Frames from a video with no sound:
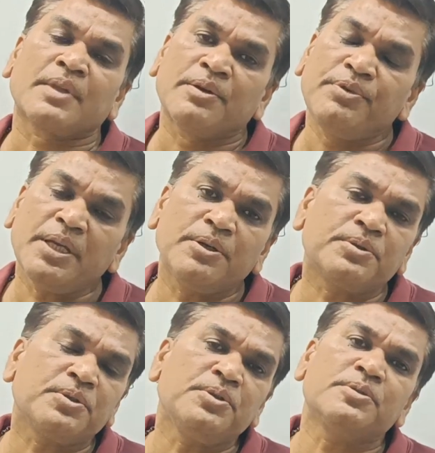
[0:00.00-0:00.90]
we
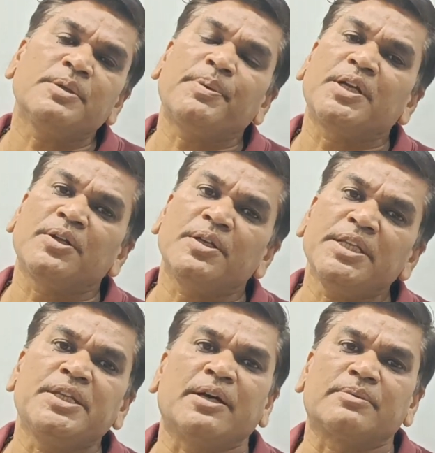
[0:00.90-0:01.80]
have to use the Bernoulli
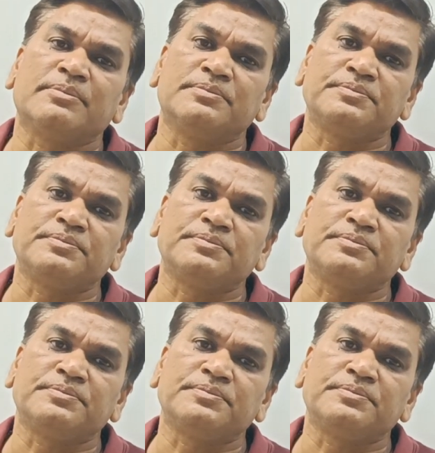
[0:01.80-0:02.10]
theorem.